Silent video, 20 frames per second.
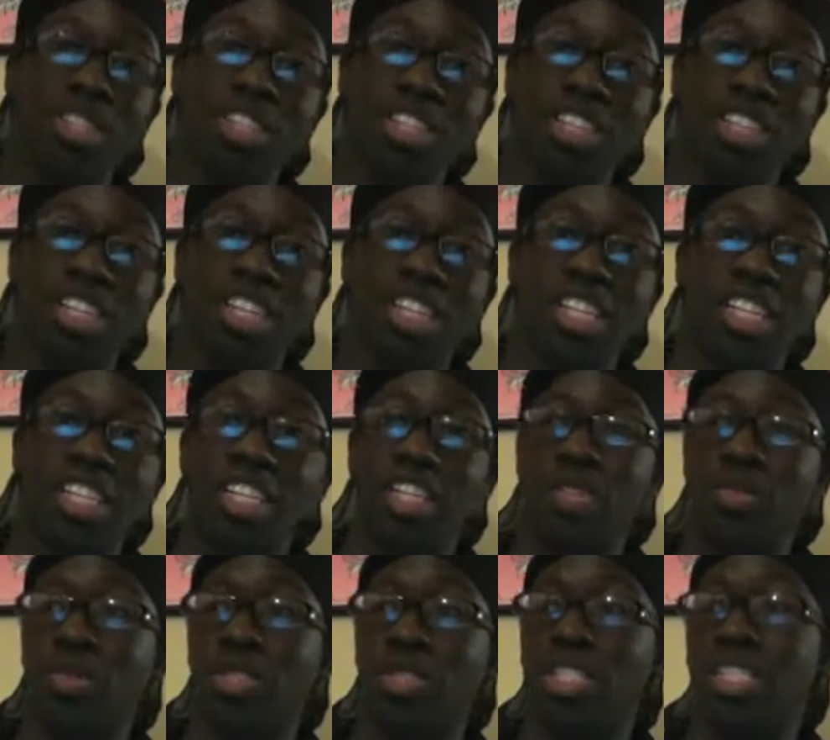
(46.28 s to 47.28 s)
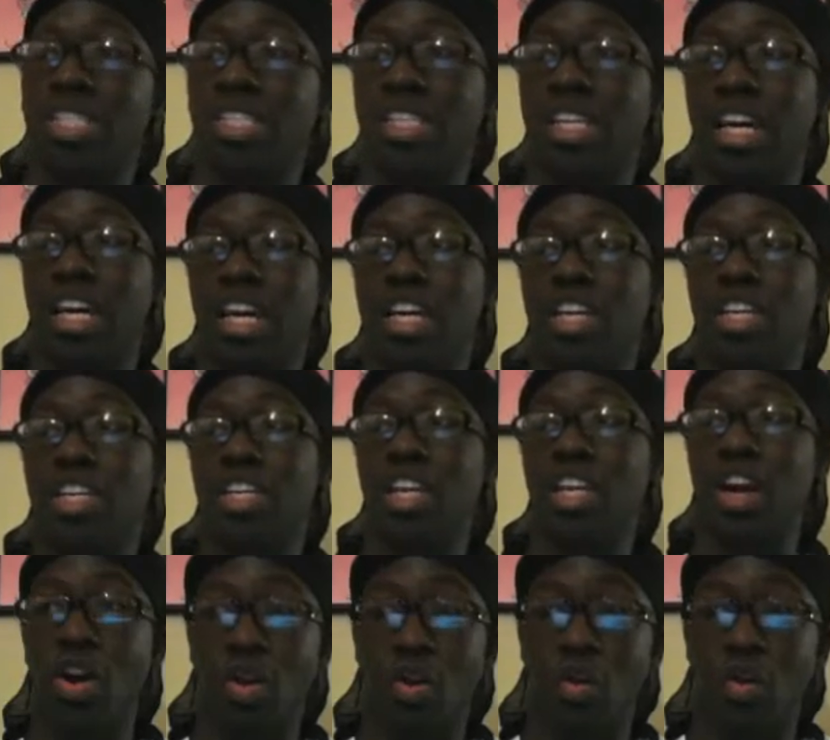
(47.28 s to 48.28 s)
the judge, and it was just like,
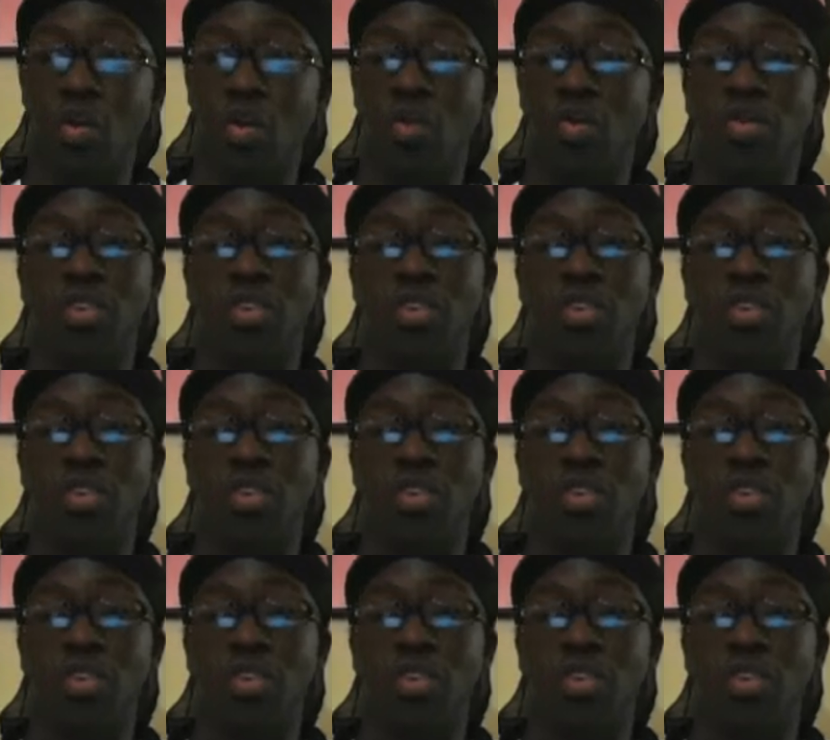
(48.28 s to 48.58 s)
yo,